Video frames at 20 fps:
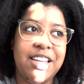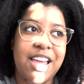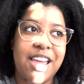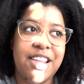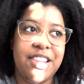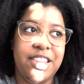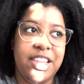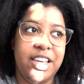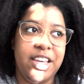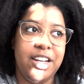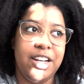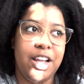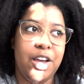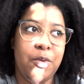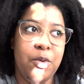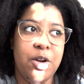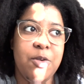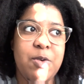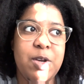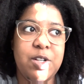and then I
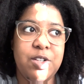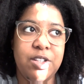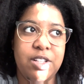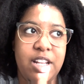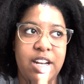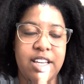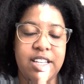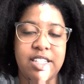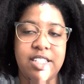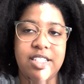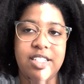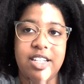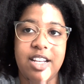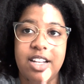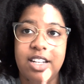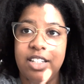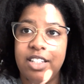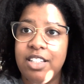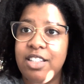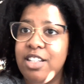want to make sure that I
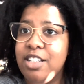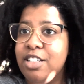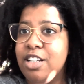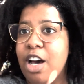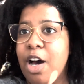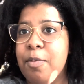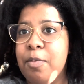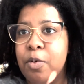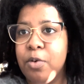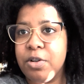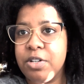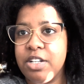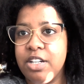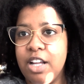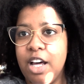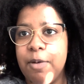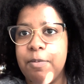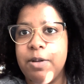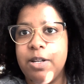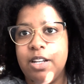extend the top portion
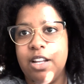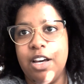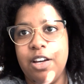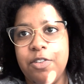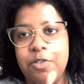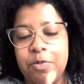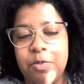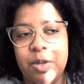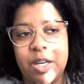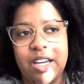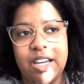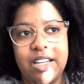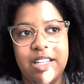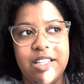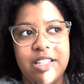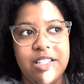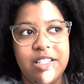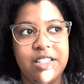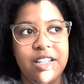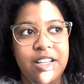up enough,
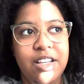because